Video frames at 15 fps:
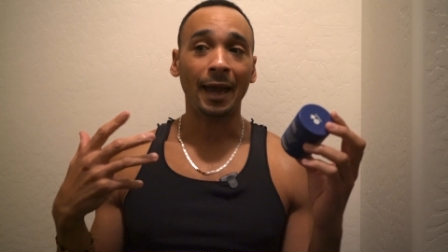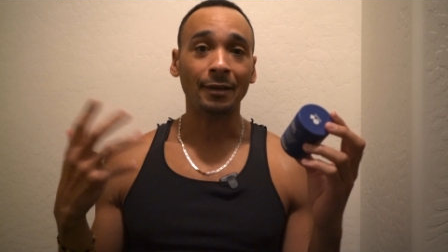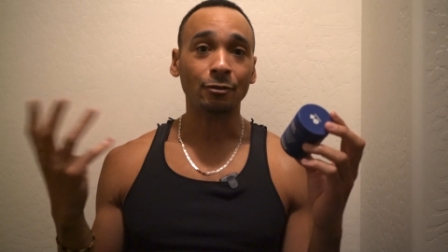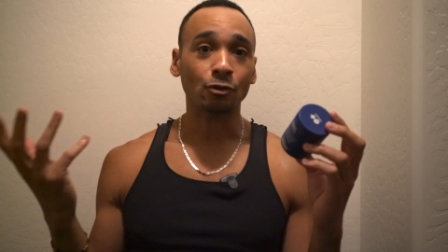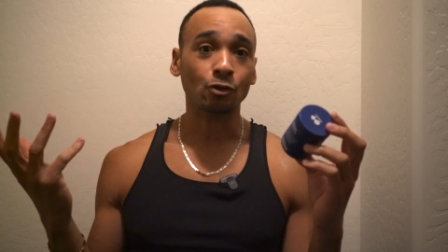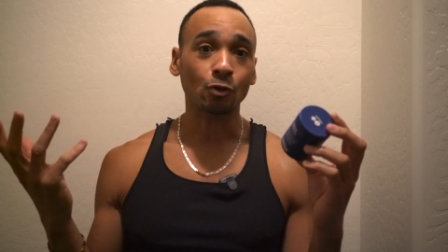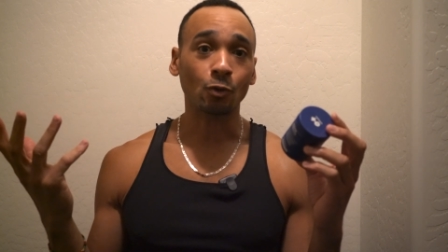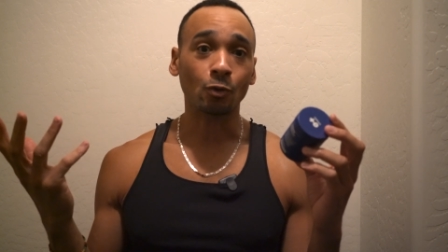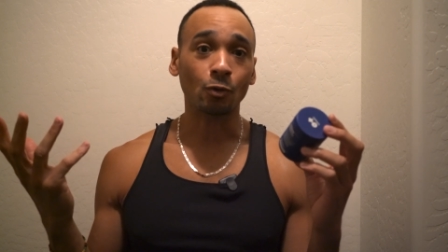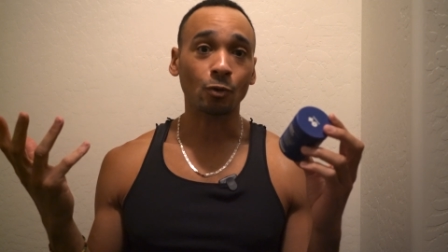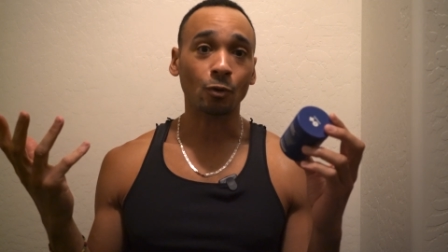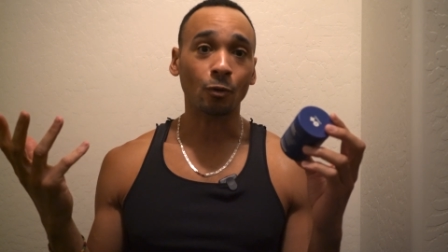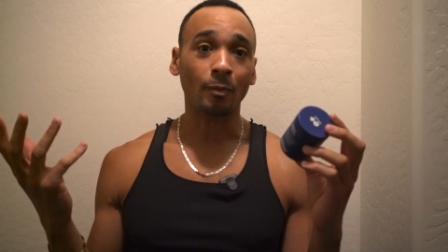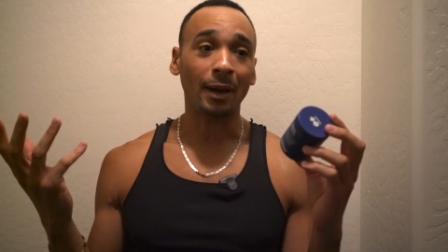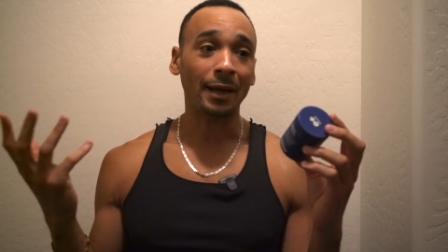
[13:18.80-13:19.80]
at the
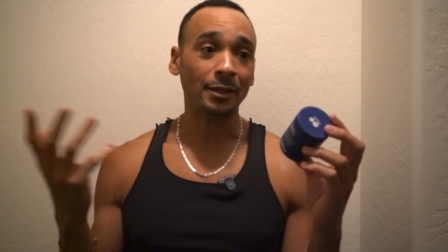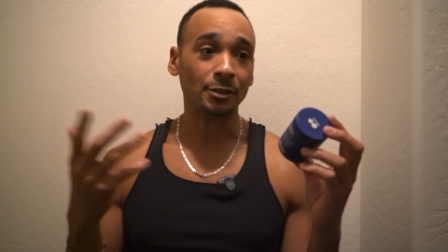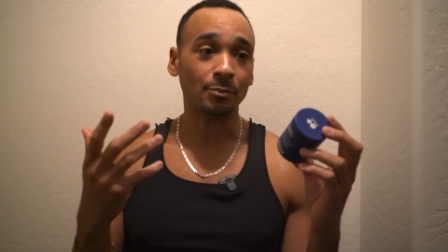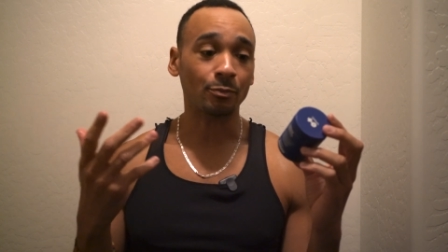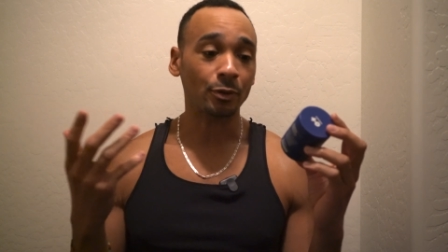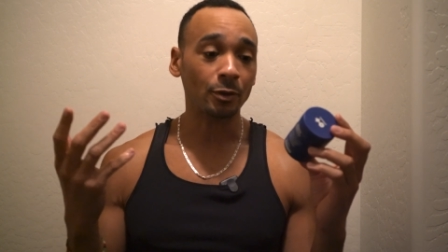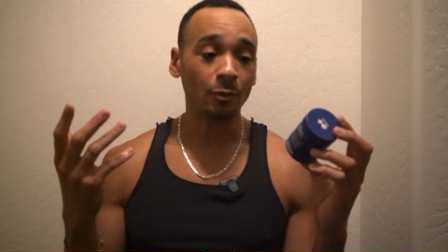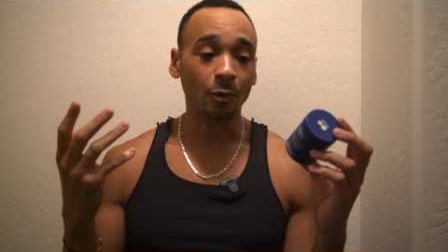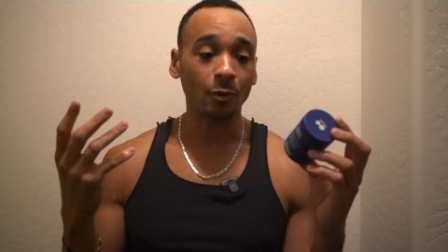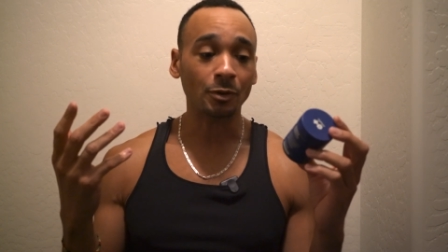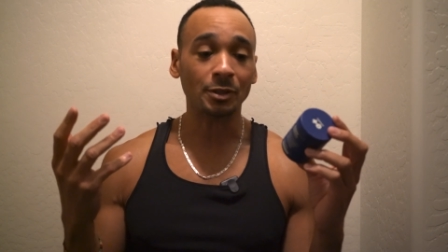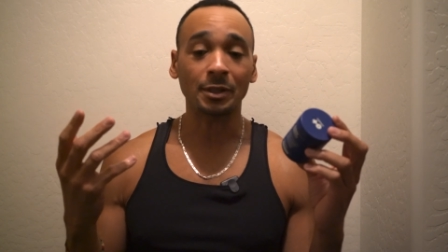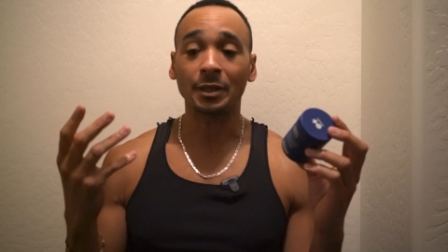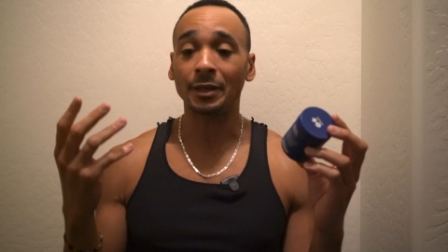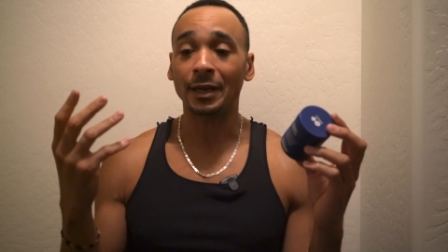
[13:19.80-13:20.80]
store or buying some pre
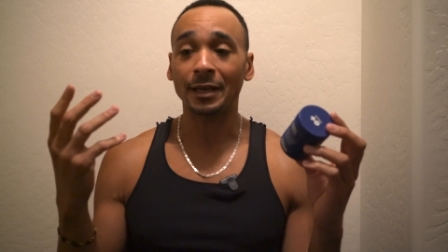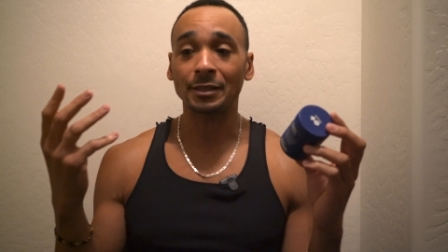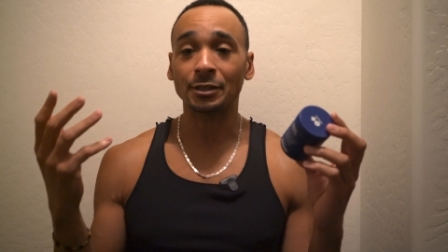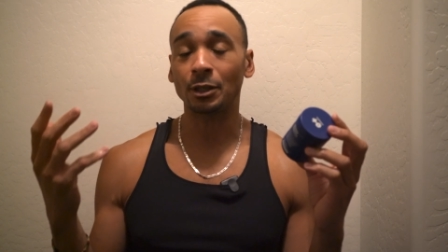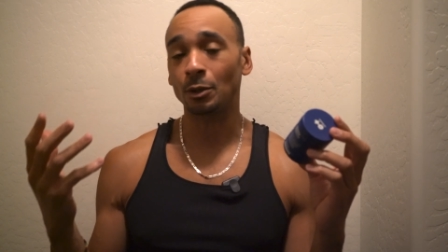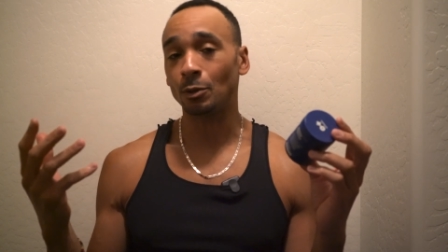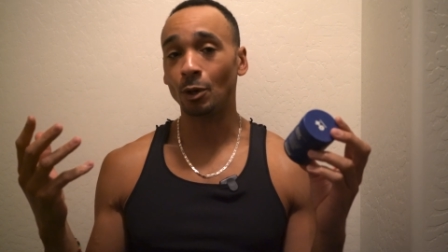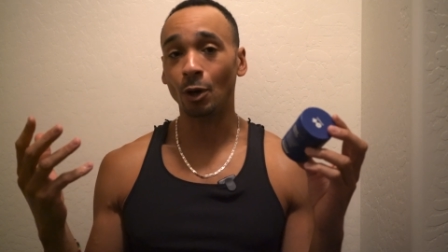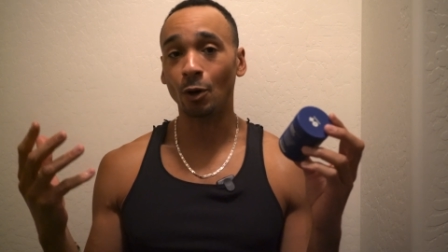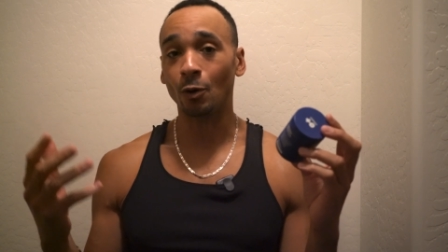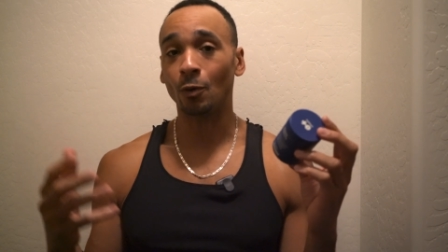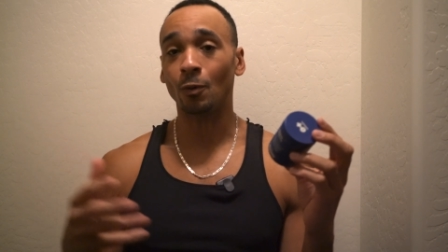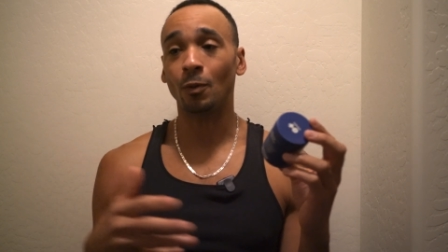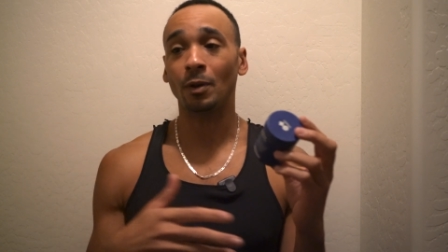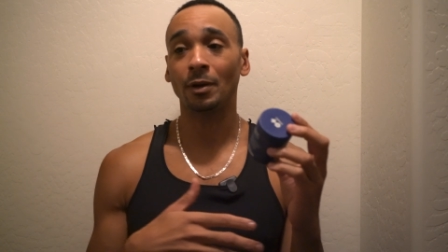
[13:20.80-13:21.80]
rolls, and then next thing you
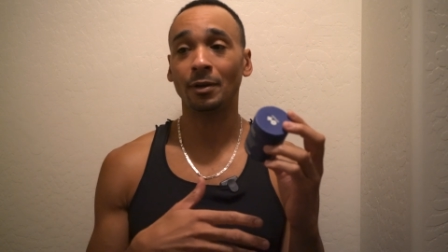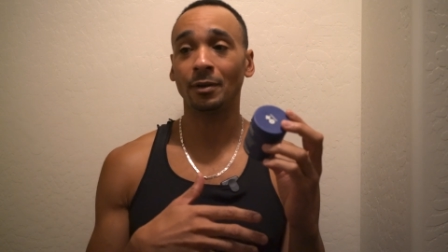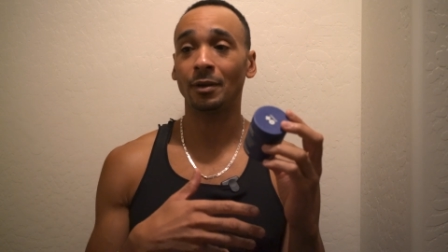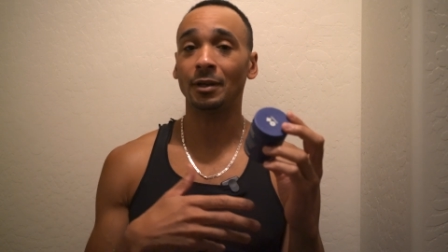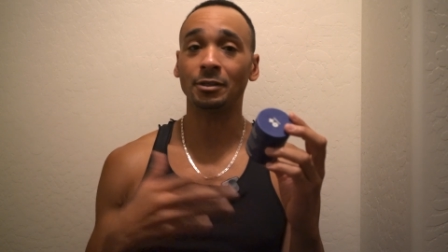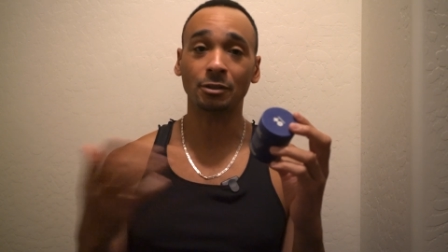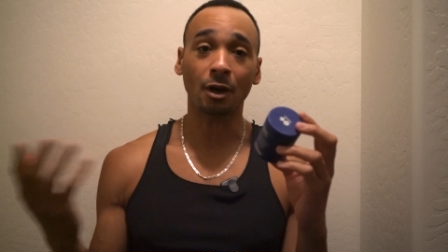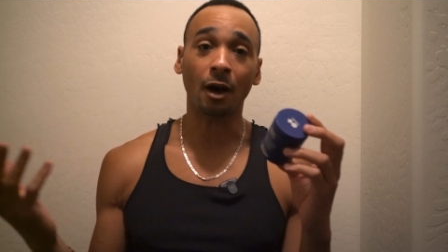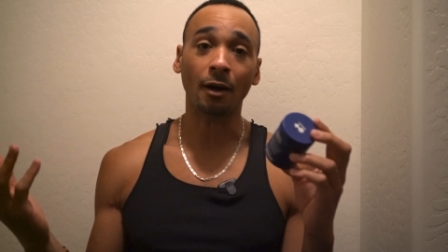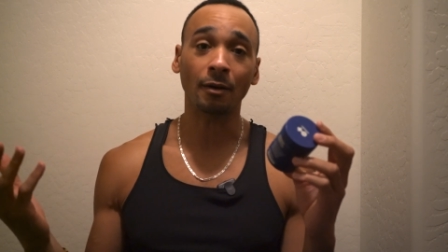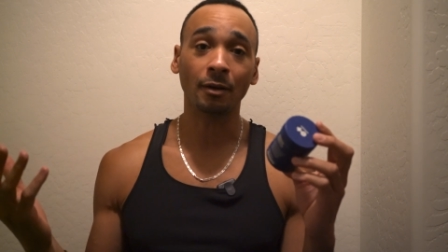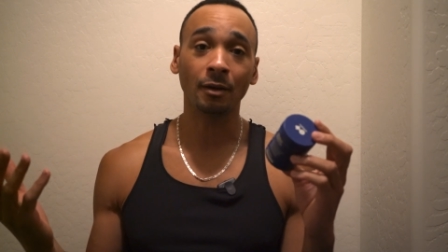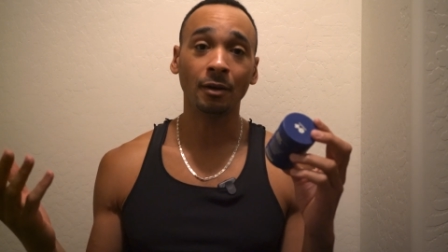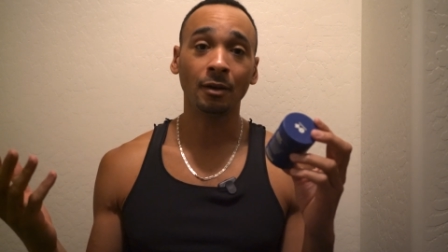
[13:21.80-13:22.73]
know, it's gone.